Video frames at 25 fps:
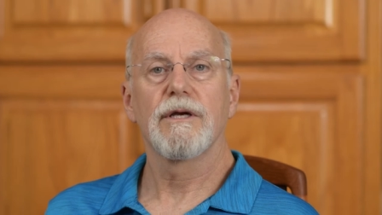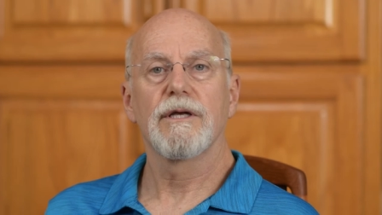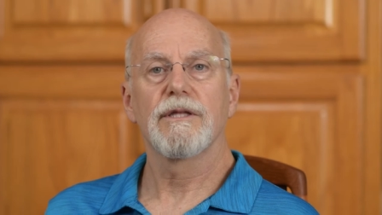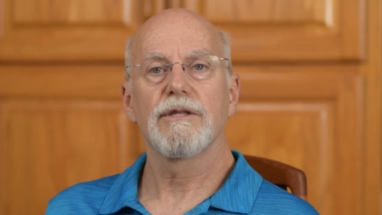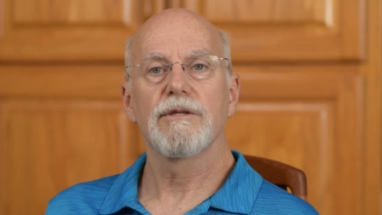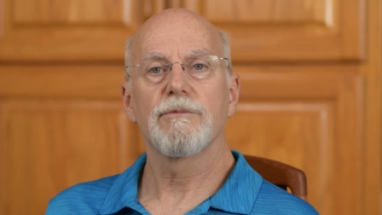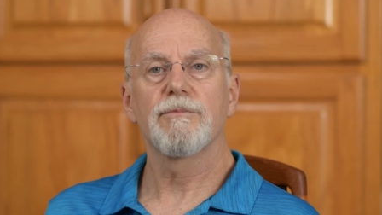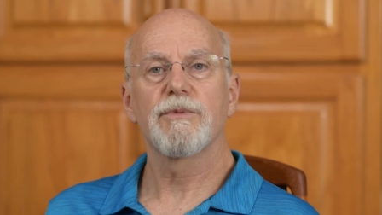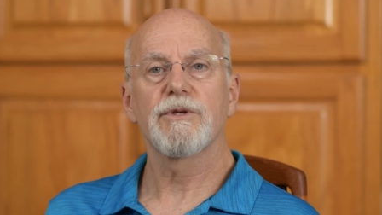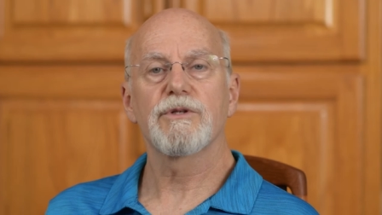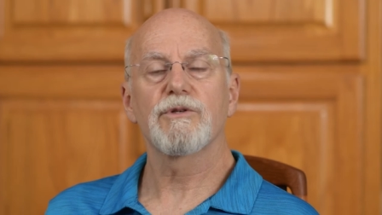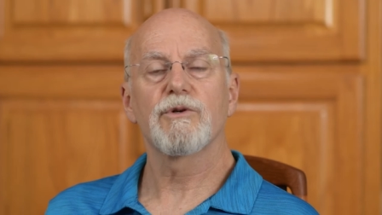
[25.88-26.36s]
The
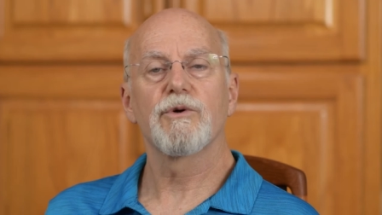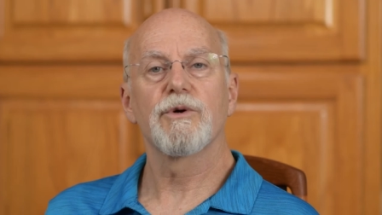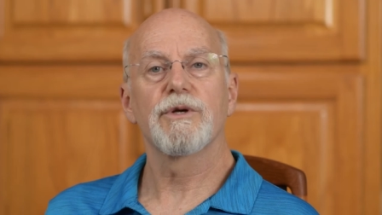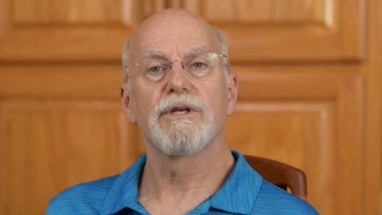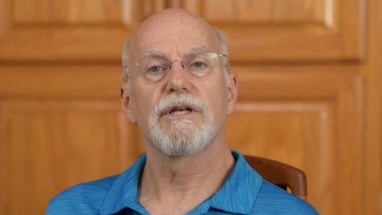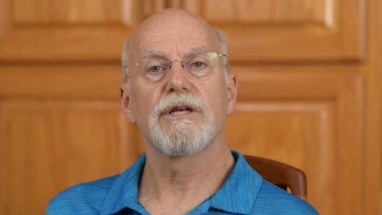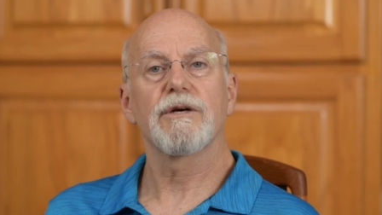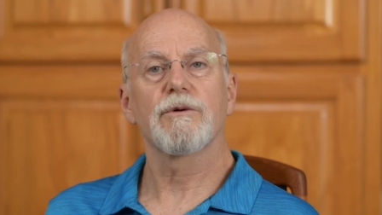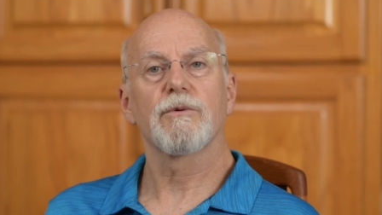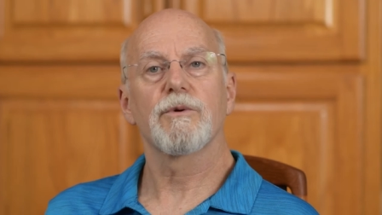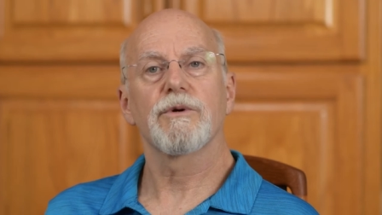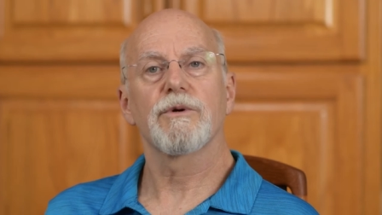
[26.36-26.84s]
Bitcoin
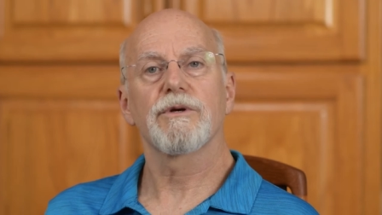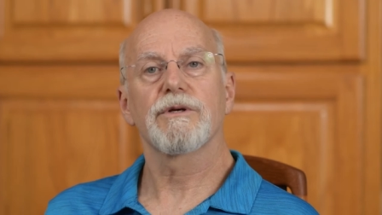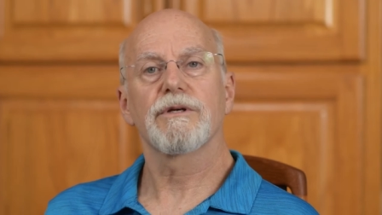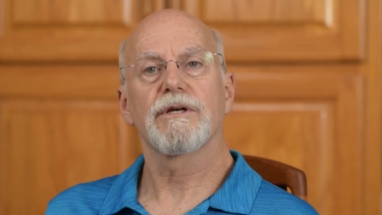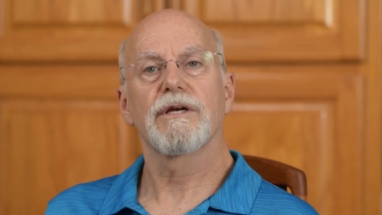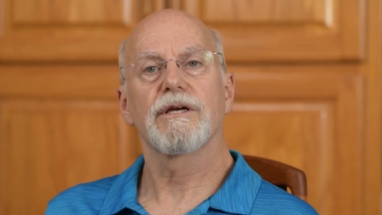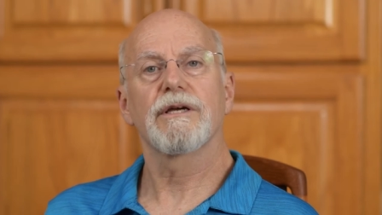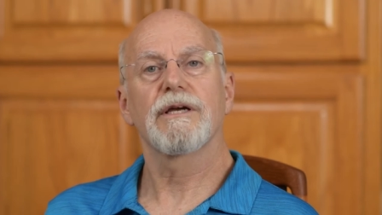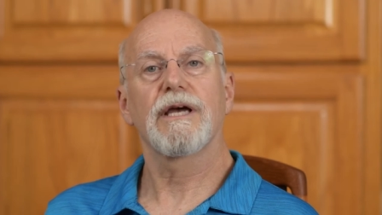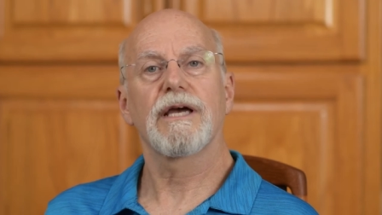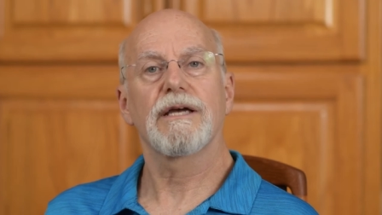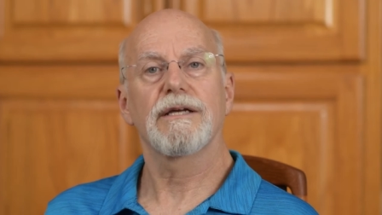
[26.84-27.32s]
network
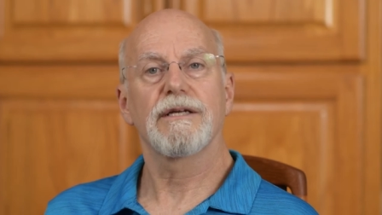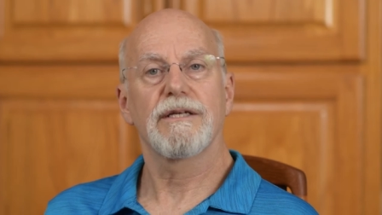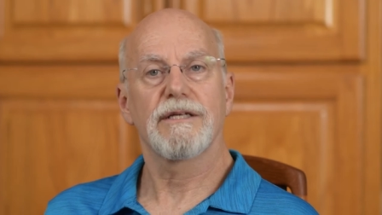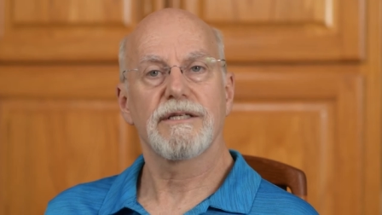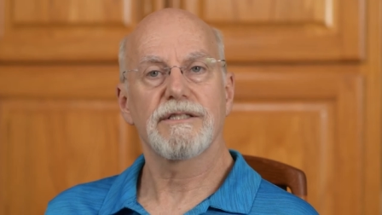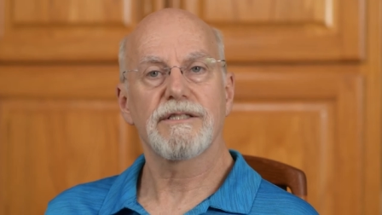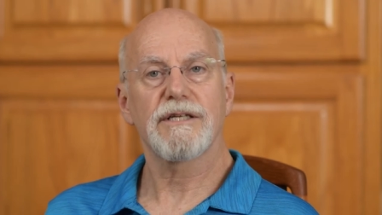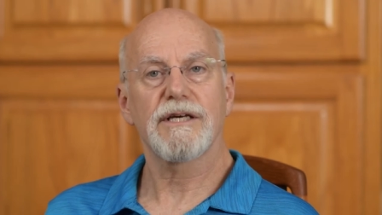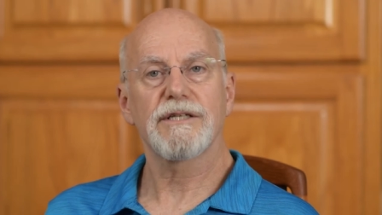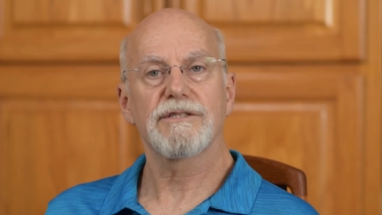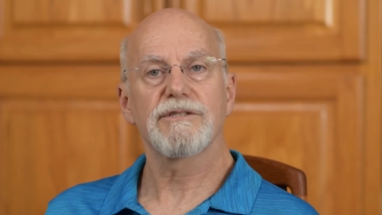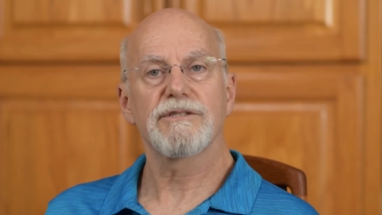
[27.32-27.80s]

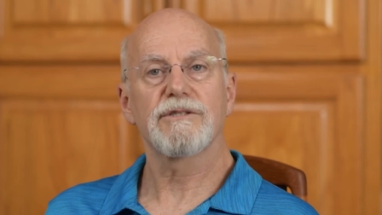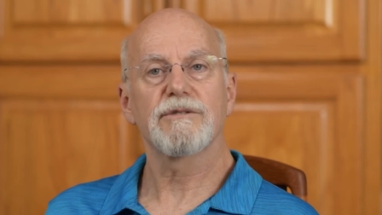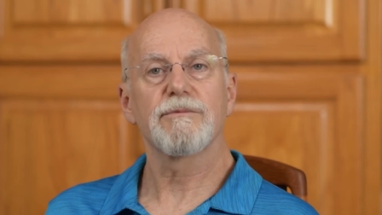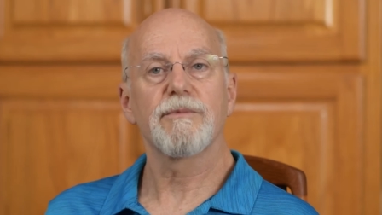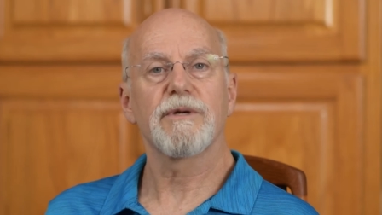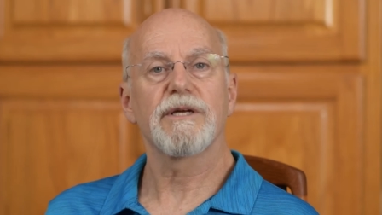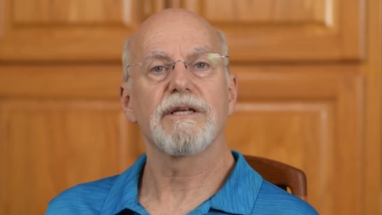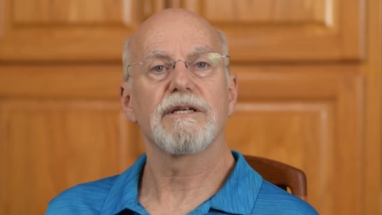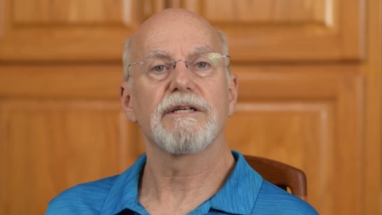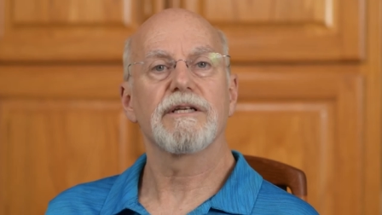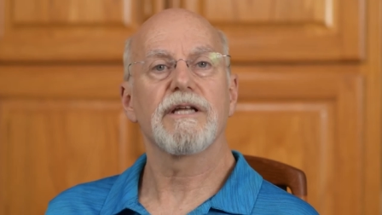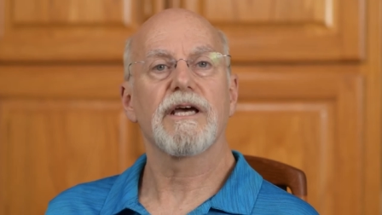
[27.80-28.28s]
is
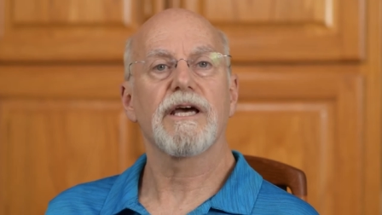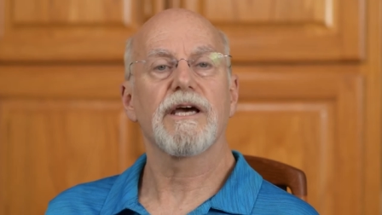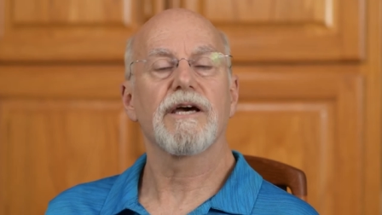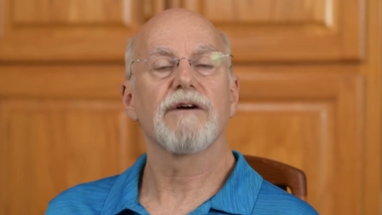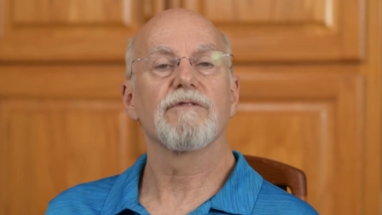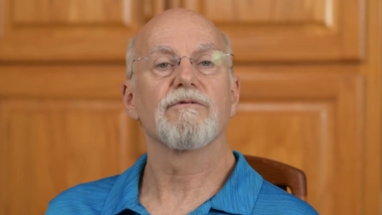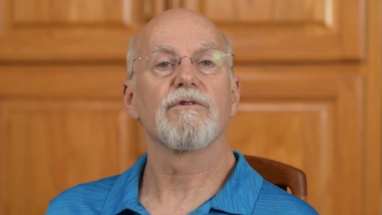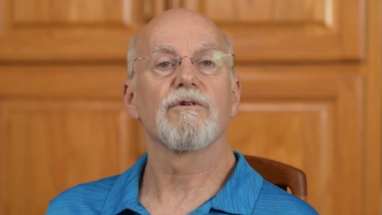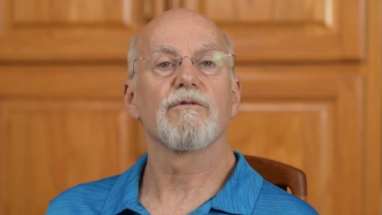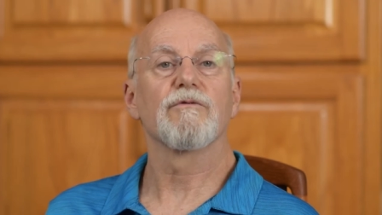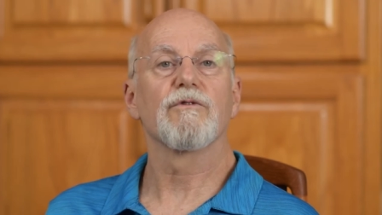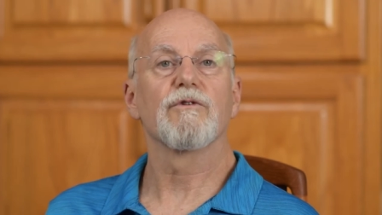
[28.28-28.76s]
estimated to
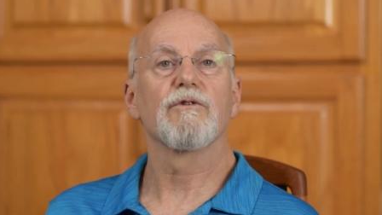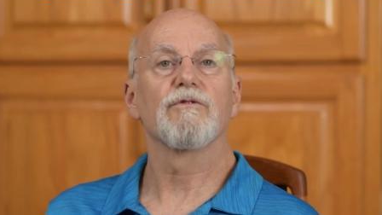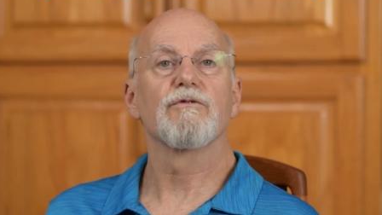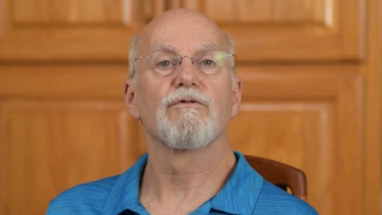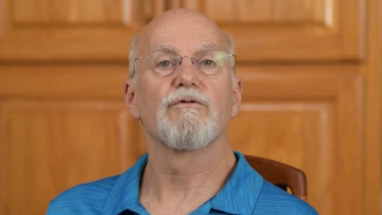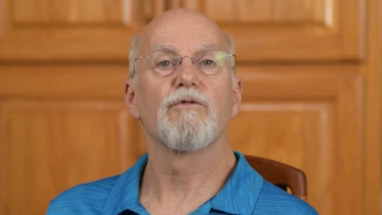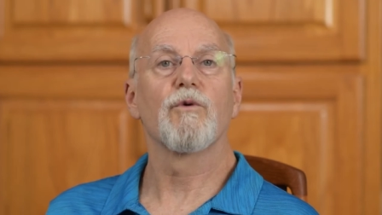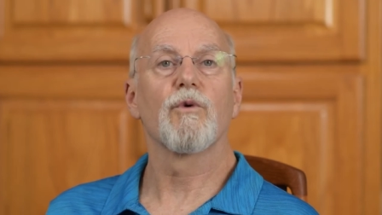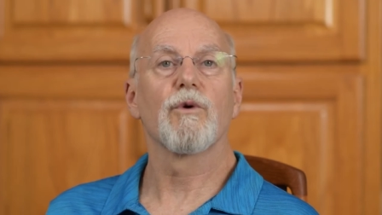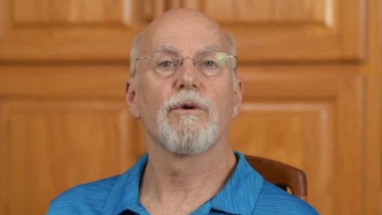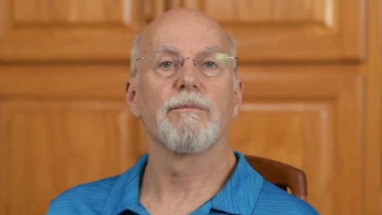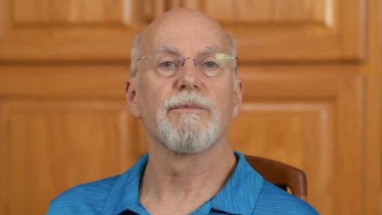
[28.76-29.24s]
have over
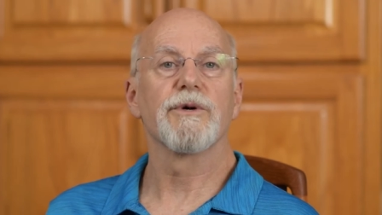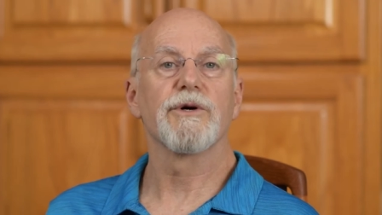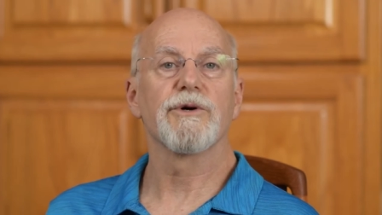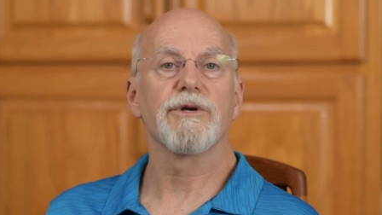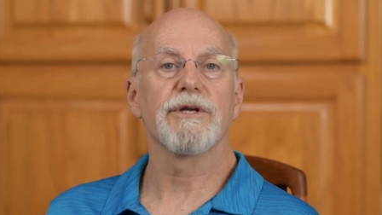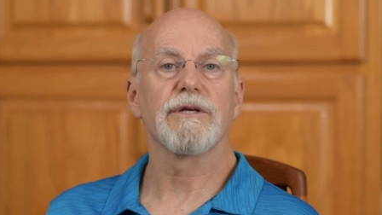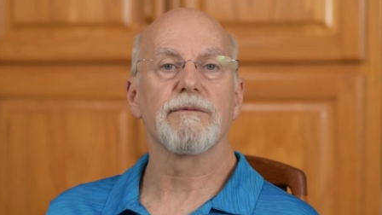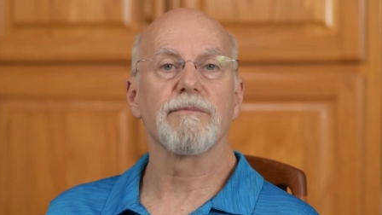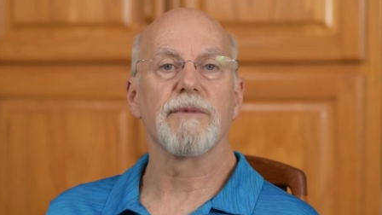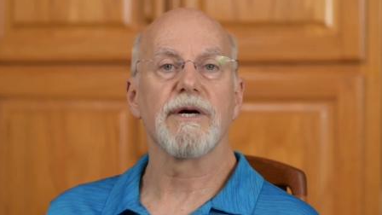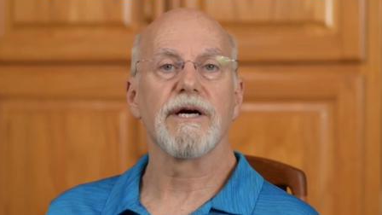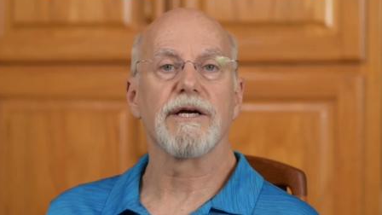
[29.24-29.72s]
4
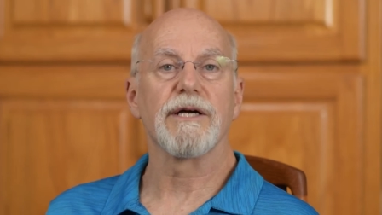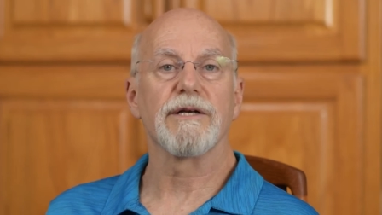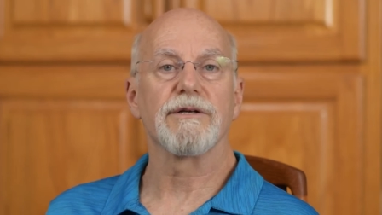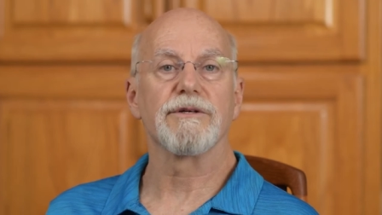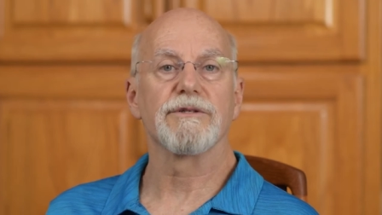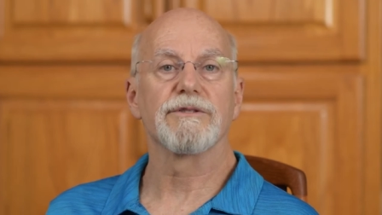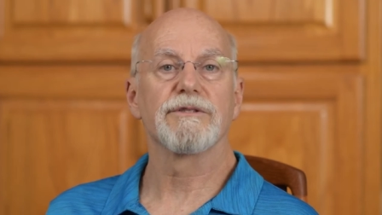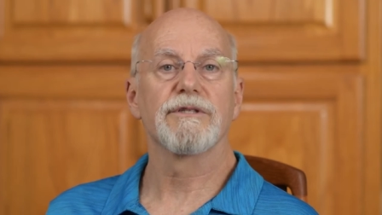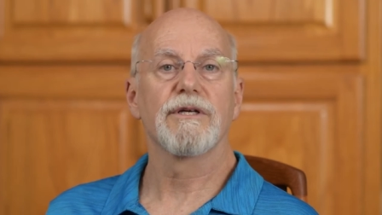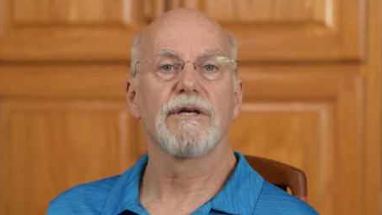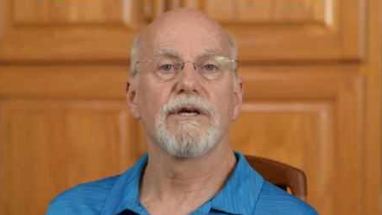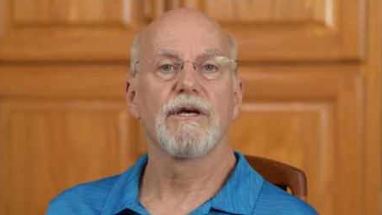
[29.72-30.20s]
million
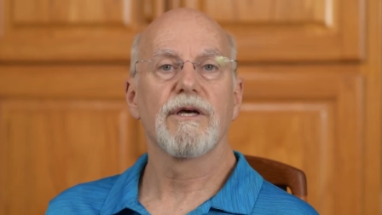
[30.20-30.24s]
miners,